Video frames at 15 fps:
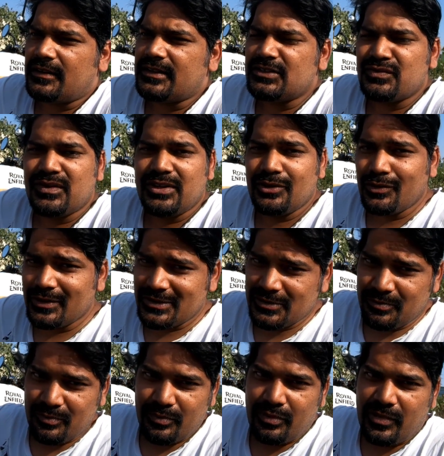this video
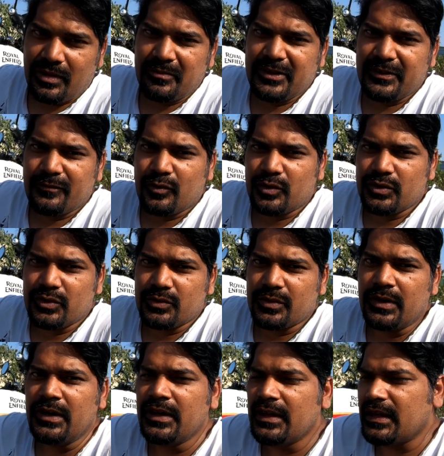is primarily for you.
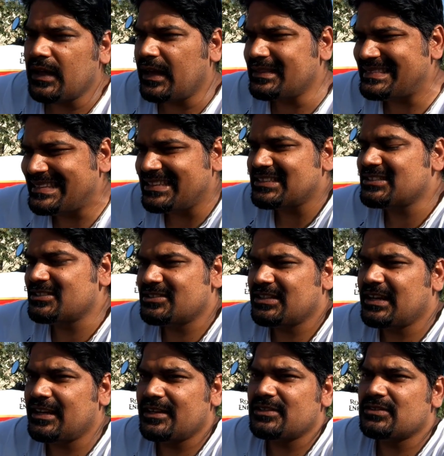At this
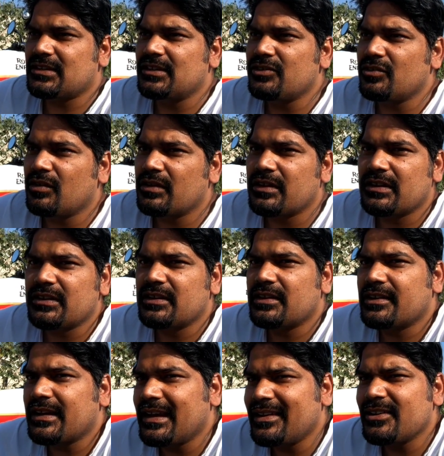stage in your
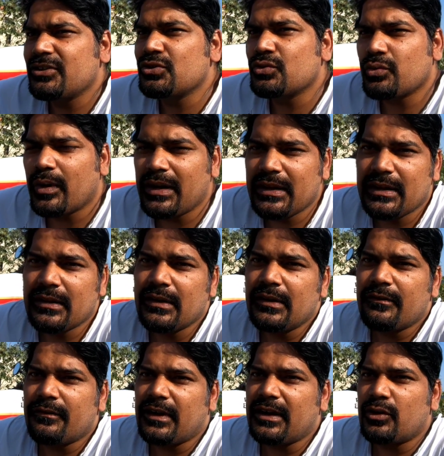career, 18 to
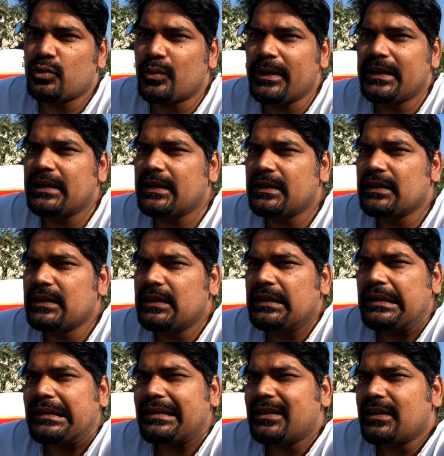25 or 28,
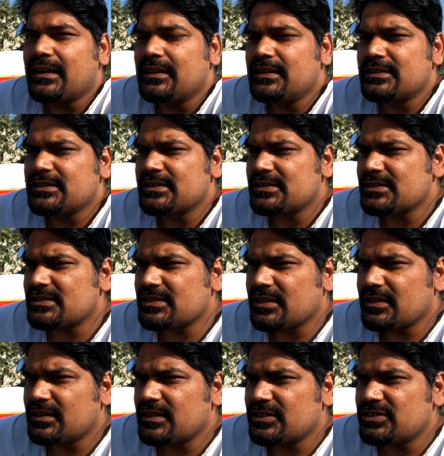this is
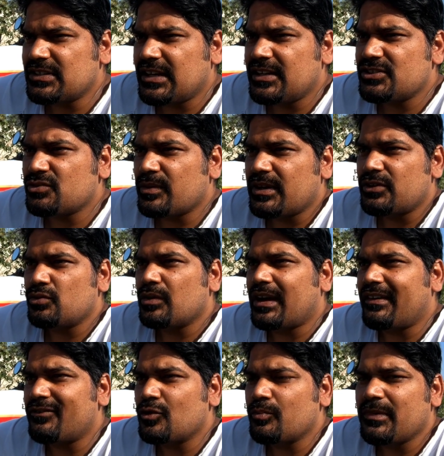the stage where you
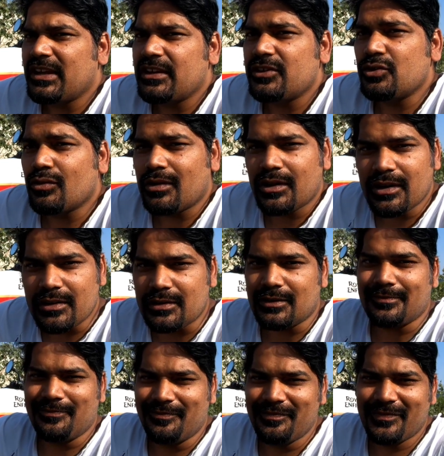have to make your
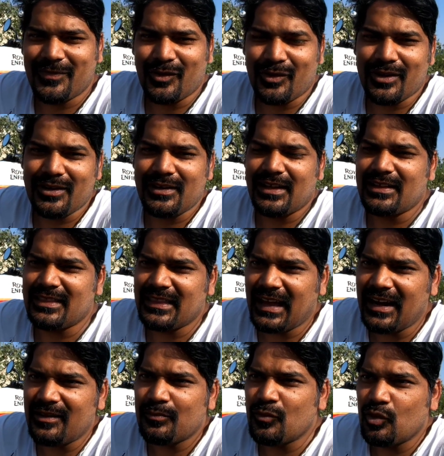career, okay? And
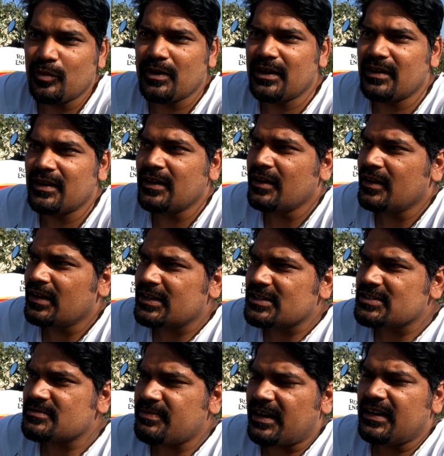that moment,
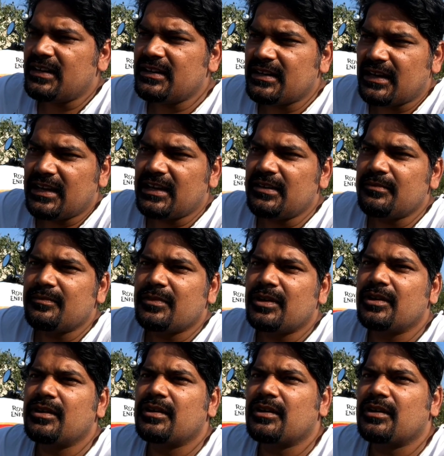spending time